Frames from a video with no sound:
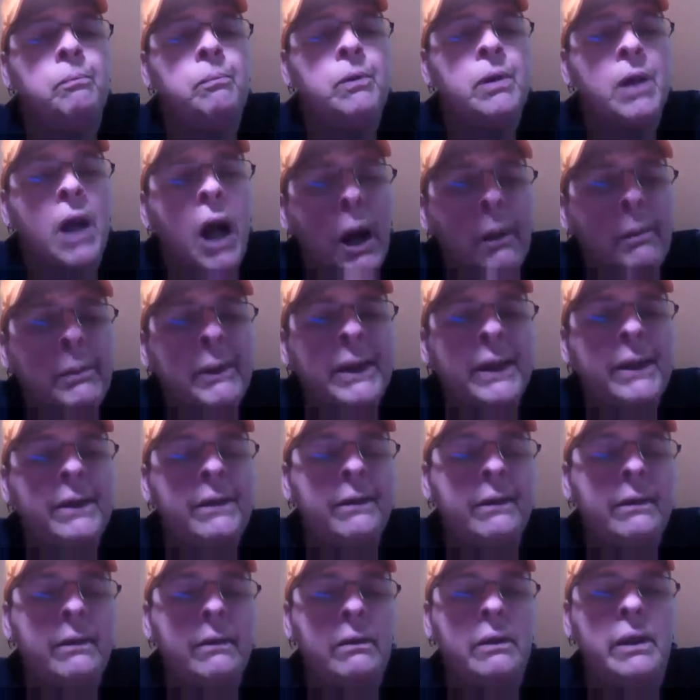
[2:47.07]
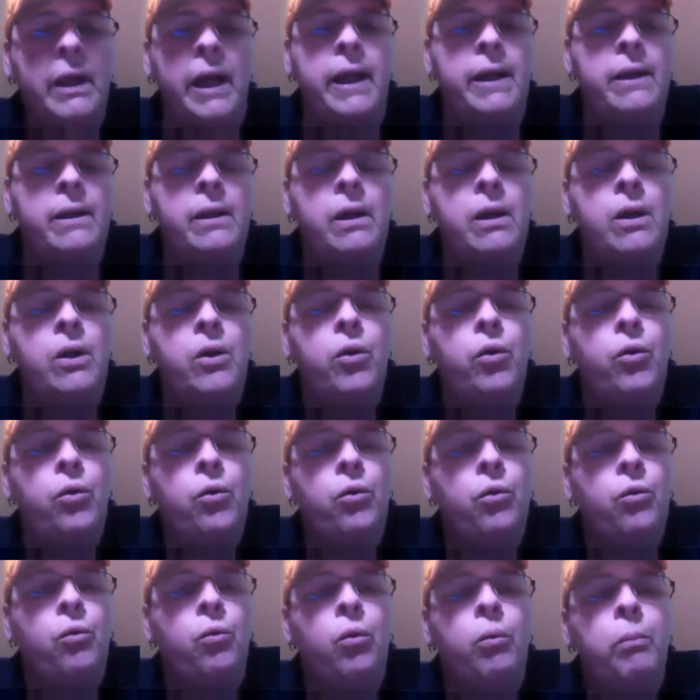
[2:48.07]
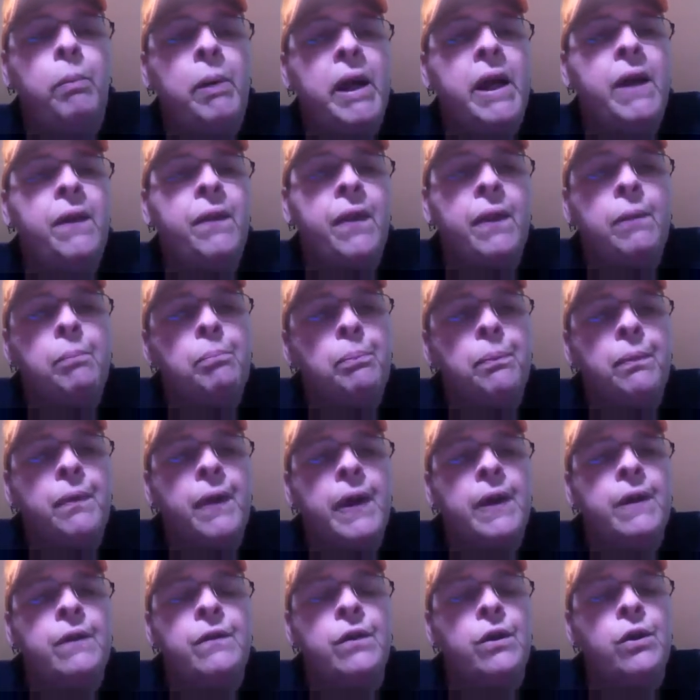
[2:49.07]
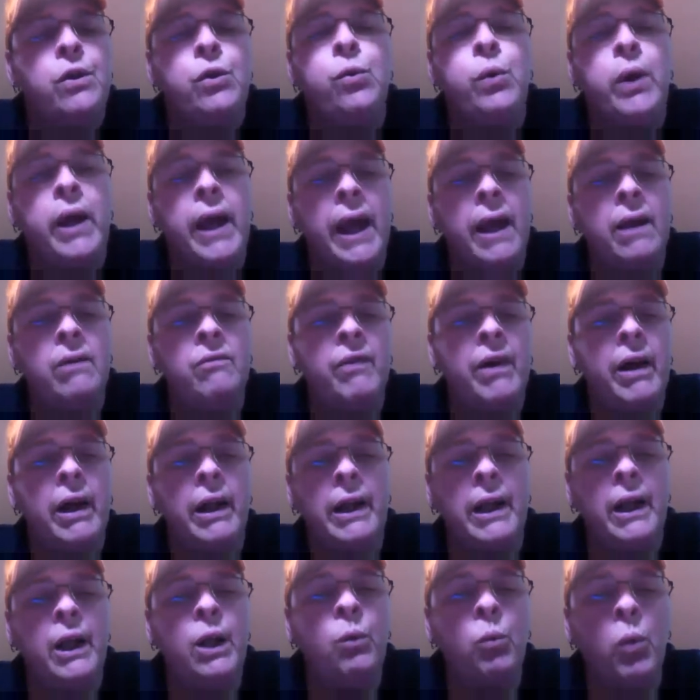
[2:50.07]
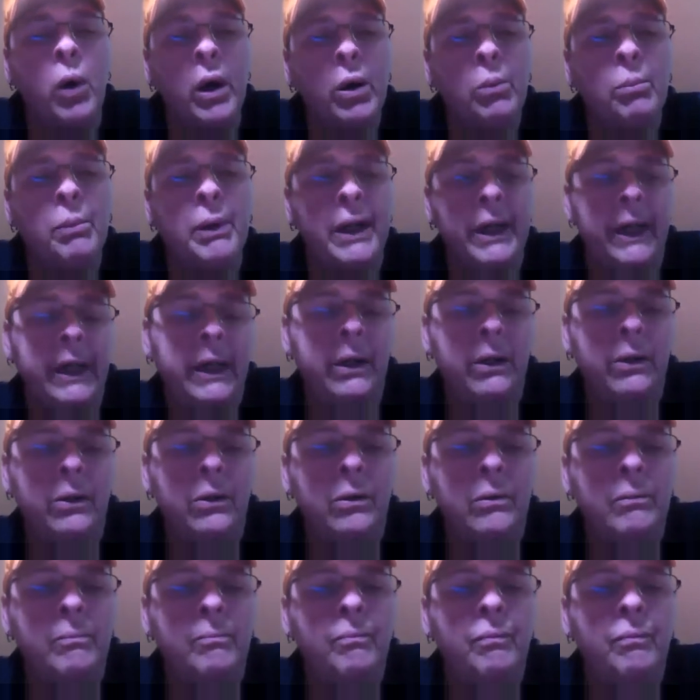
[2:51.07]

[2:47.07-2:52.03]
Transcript: topics that will be things that you can't find anywhere but here.